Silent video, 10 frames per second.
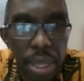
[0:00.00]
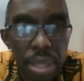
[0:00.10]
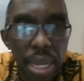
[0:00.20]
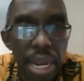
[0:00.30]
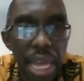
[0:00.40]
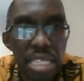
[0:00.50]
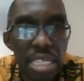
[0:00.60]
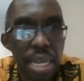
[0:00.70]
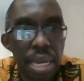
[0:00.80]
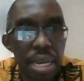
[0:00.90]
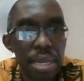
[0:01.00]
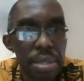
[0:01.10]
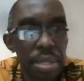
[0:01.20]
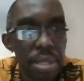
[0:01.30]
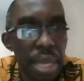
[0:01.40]
The
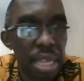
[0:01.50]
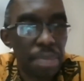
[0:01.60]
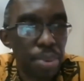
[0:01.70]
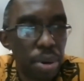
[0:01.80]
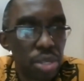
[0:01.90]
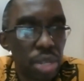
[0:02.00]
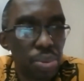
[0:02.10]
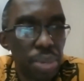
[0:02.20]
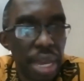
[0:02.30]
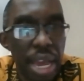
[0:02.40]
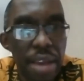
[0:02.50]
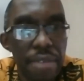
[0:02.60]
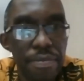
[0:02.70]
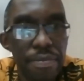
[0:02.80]
other product that we have,